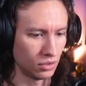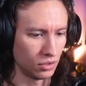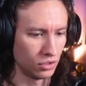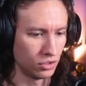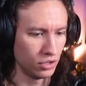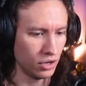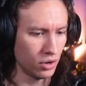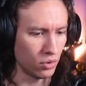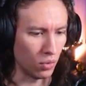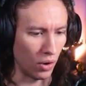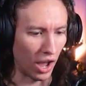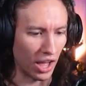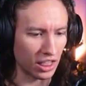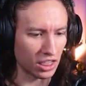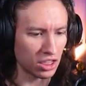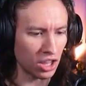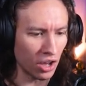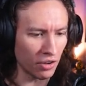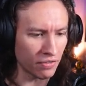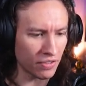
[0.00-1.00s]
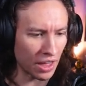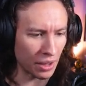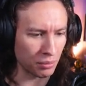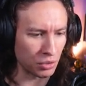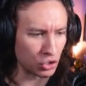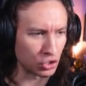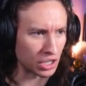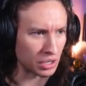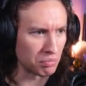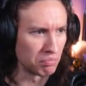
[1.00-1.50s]
No, I love that
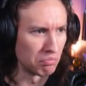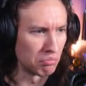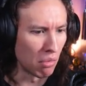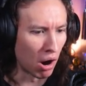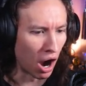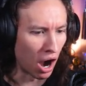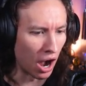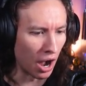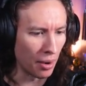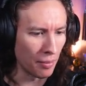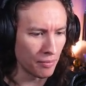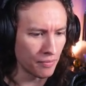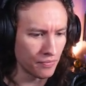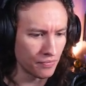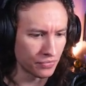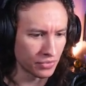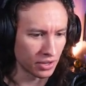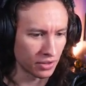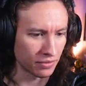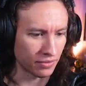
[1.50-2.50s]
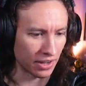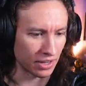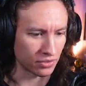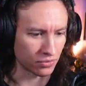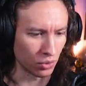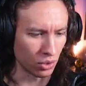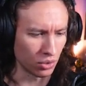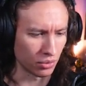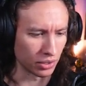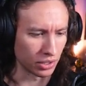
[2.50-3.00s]
music, Mom! Fast
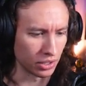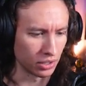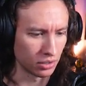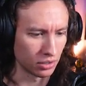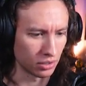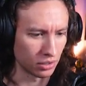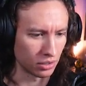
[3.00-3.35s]
forward?